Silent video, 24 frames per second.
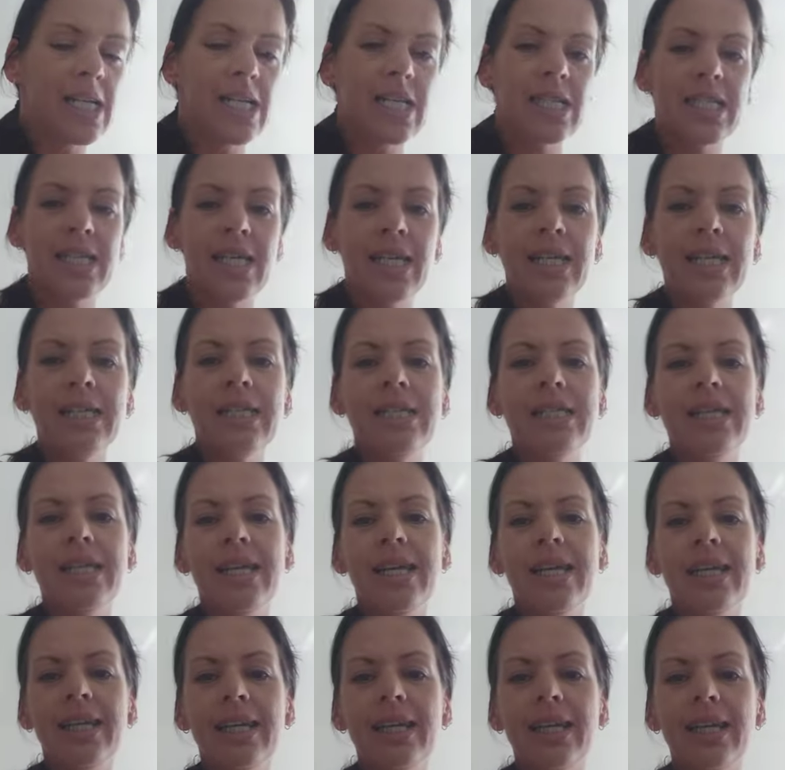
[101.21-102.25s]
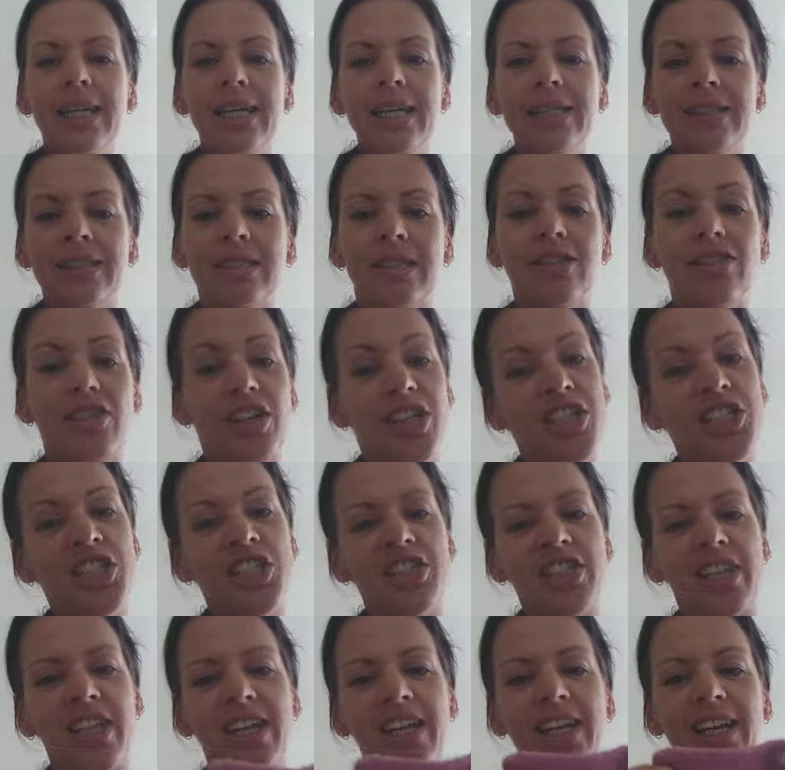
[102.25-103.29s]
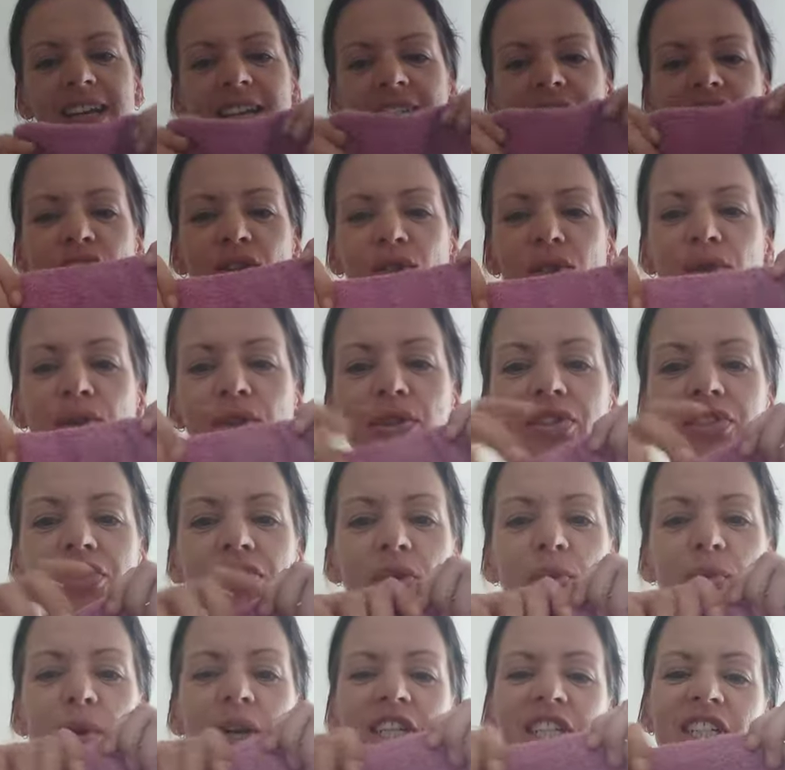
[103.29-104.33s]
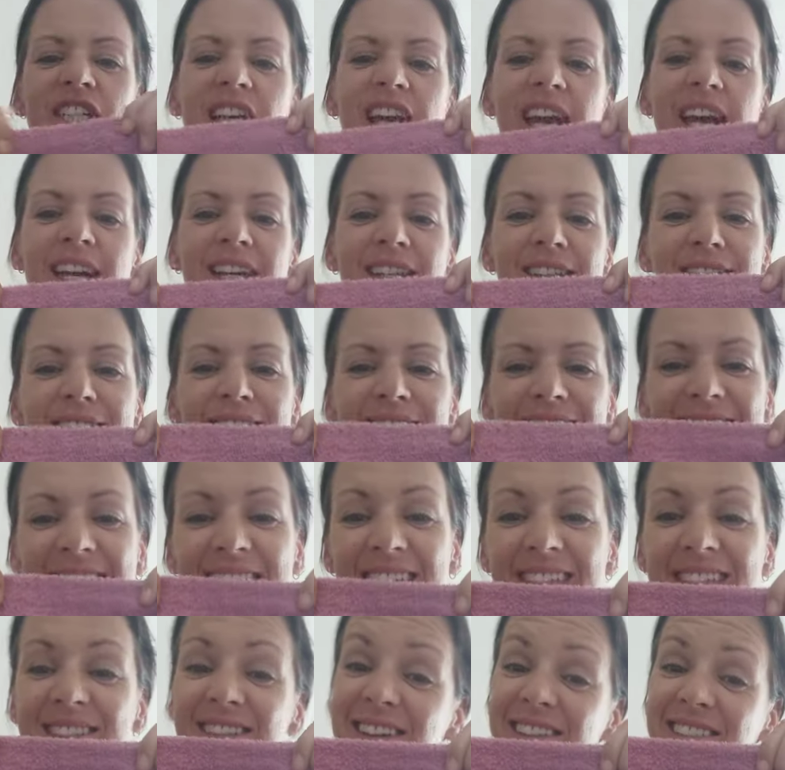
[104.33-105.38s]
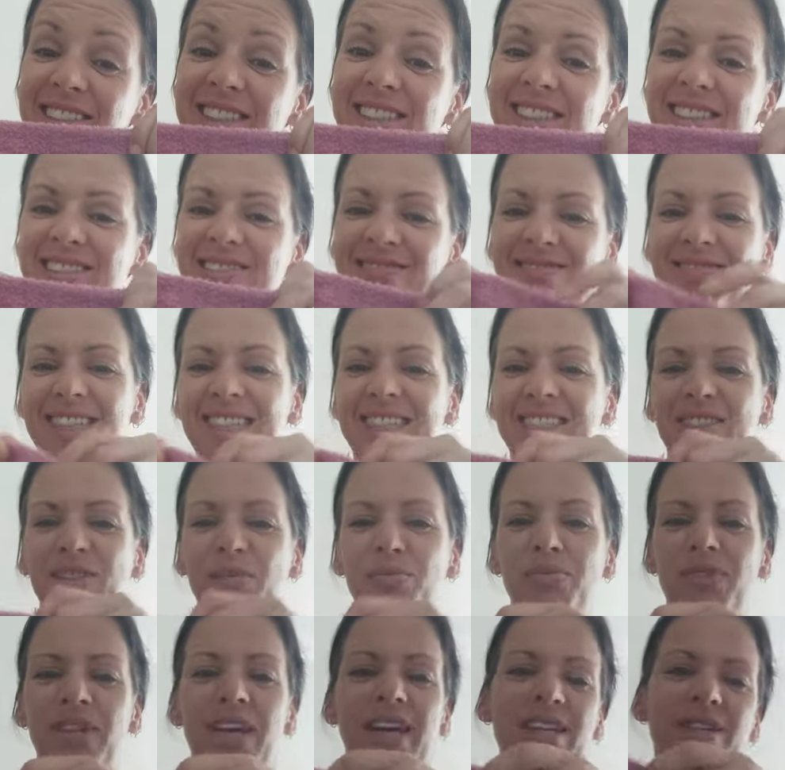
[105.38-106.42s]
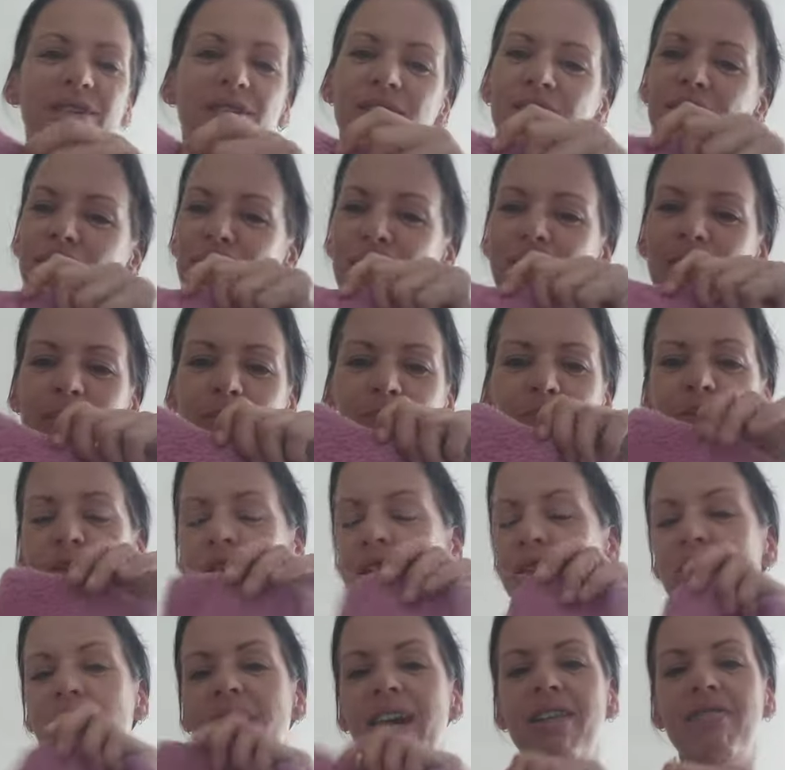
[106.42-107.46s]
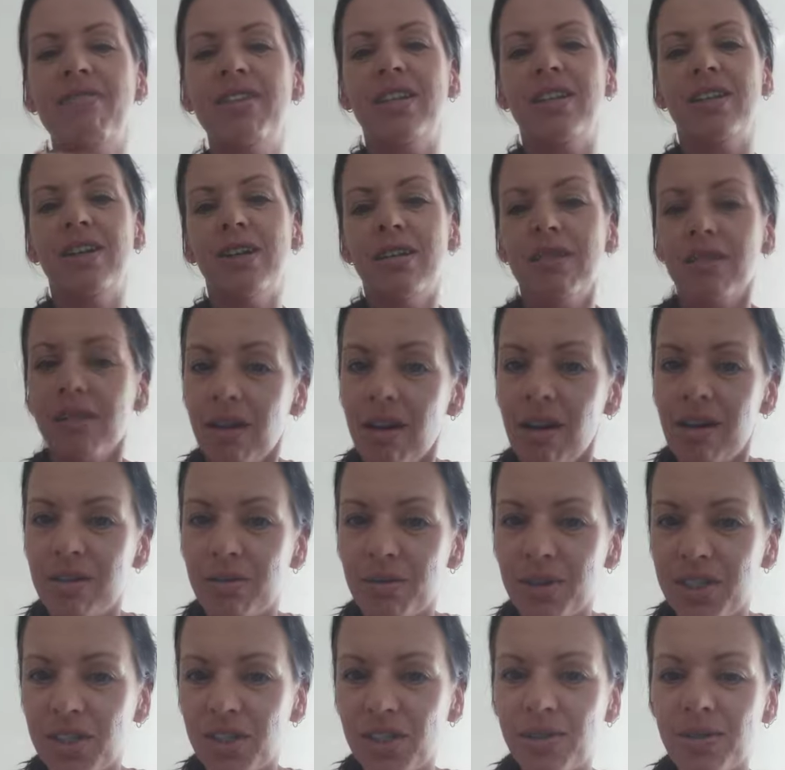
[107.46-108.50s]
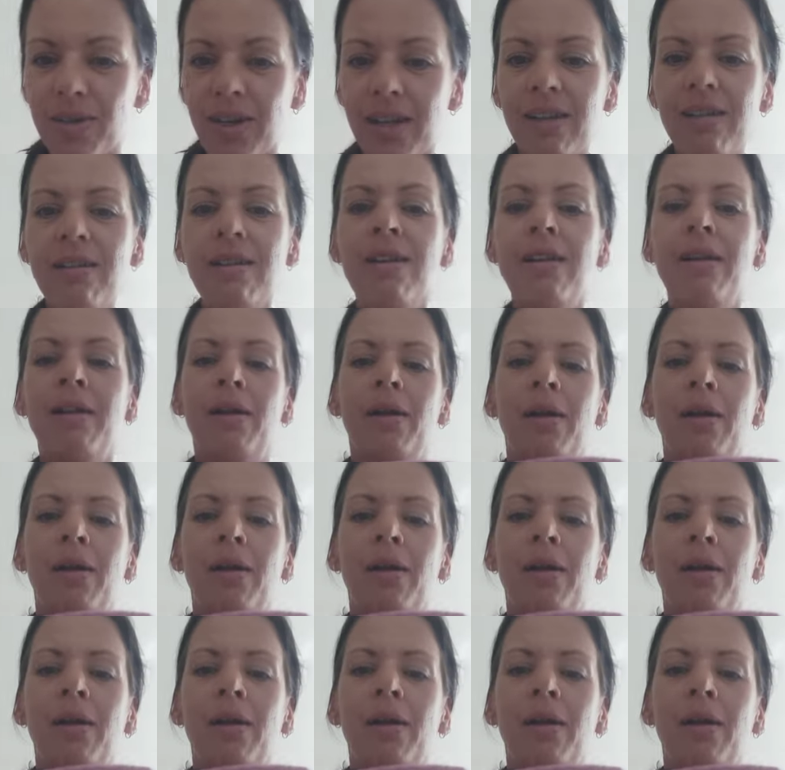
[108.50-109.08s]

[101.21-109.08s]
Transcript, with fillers: Second thing, it's a Dutch thing. It's called the washing hand in Dutch. It's some I don't know. I'm sure you have it in other countries as well.